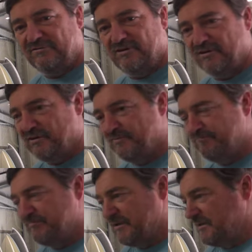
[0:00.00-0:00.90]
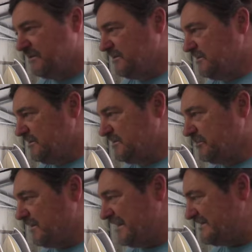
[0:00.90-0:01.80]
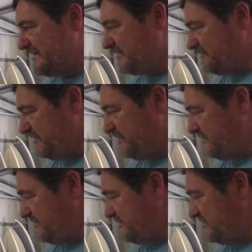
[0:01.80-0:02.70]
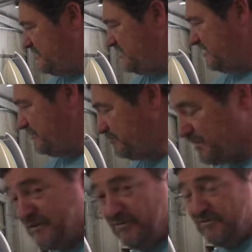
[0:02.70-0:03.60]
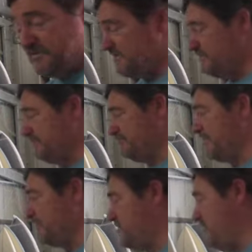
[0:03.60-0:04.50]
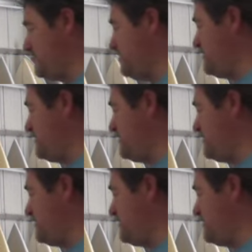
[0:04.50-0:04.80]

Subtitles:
the plastics for this, because I've got